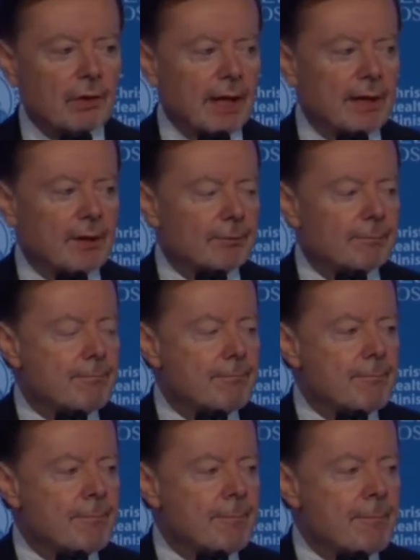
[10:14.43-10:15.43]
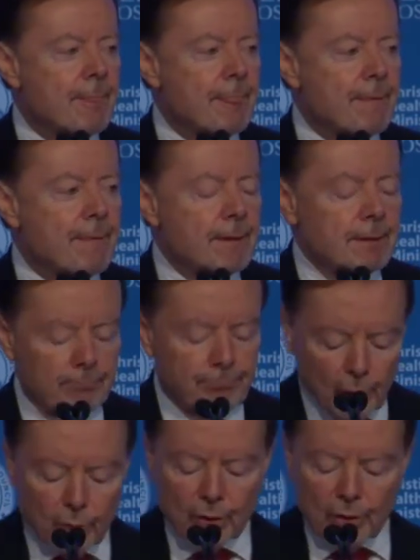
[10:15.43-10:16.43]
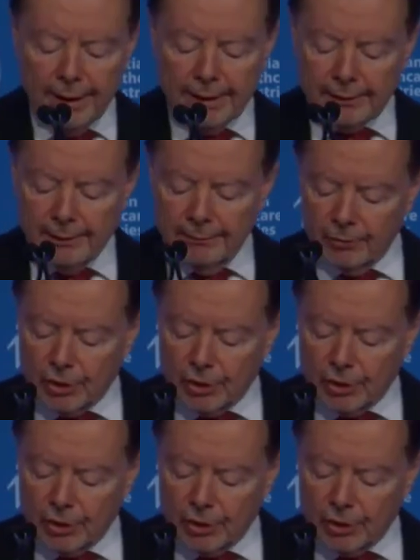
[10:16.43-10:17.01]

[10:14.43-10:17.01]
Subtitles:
later. Bill Clinton,